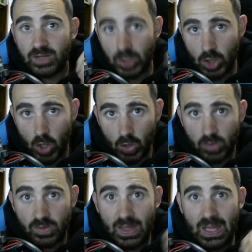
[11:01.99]
in
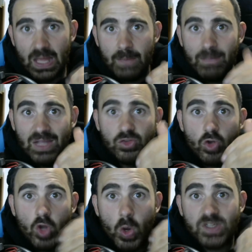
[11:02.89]
codes, means
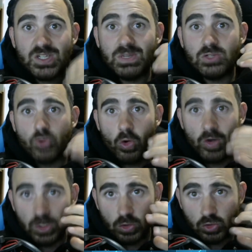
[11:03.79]
you're going to be
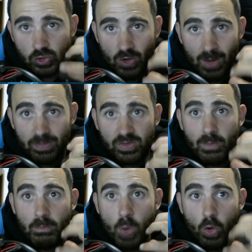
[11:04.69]
drawing your trumps
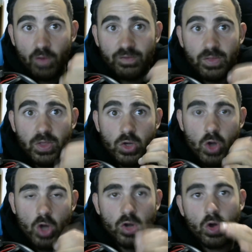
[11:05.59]
more often than
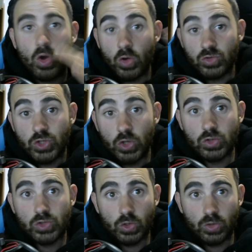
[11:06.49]
not on turn
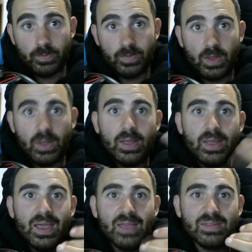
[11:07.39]
2.
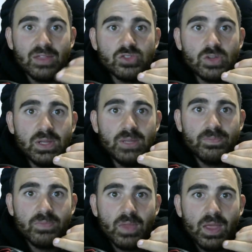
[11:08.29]
Essentially,
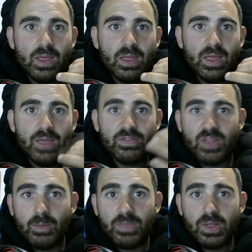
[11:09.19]
if
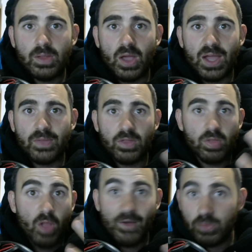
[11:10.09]
something like this
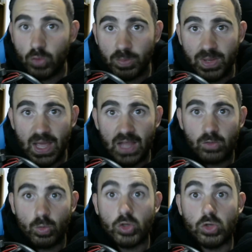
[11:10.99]
Life Sword PA
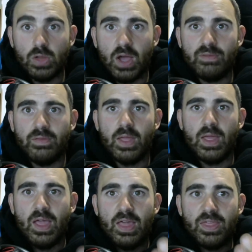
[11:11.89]
is what you love,
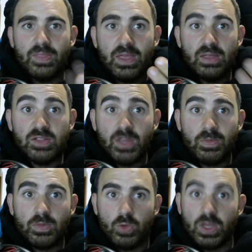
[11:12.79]
then these
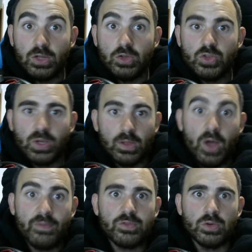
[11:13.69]
tips will get you doing
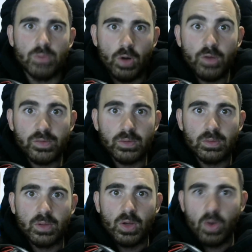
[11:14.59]
Life Sword more often.
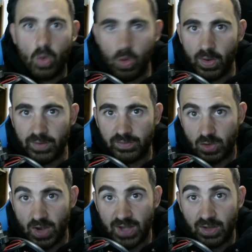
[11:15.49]
Or if
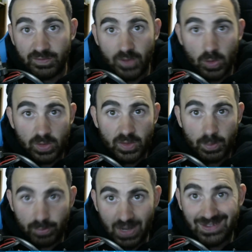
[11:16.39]
creating a folder
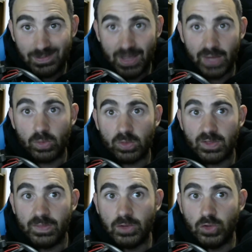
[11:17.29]
that breaks panels
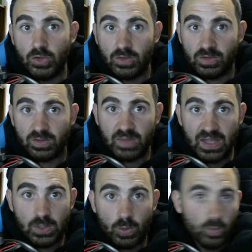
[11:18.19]
and then uses
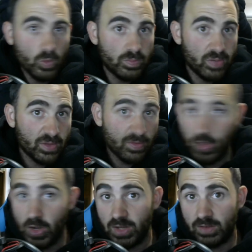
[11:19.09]
Snake with Wood plus
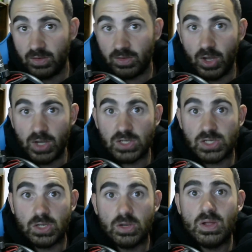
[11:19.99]
30 is exciting
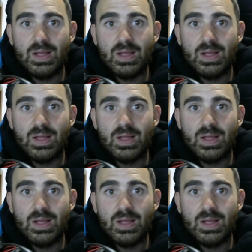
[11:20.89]
to you,